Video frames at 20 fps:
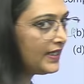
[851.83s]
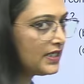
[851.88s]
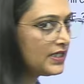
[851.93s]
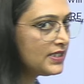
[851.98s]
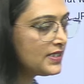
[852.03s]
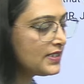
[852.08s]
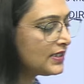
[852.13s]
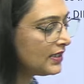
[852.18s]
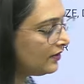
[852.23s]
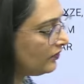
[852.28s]
is
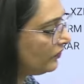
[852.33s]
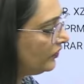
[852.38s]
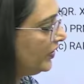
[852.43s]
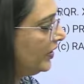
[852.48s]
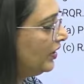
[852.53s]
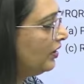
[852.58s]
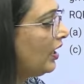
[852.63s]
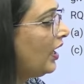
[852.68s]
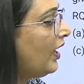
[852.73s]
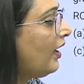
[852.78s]

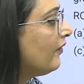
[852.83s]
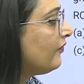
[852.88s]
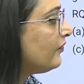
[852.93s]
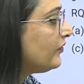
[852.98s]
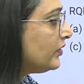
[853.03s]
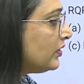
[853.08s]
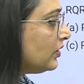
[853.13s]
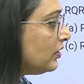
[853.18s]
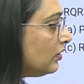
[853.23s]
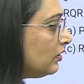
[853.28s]
there. After
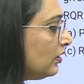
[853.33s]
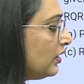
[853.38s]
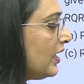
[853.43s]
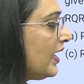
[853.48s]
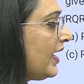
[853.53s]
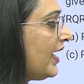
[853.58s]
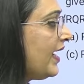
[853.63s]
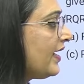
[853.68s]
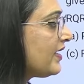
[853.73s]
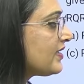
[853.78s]

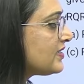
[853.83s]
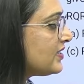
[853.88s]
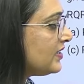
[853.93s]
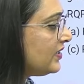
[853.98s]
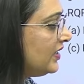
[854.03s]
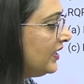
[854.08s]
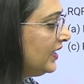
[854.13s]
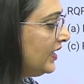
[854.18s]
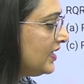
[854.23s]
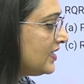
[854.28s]
X,
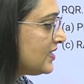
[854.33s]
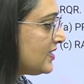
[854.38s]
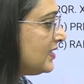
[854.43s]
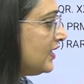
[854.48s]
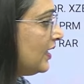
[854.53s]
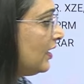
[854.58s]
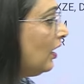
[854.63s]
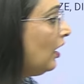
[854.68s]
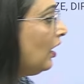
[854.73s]
D is there.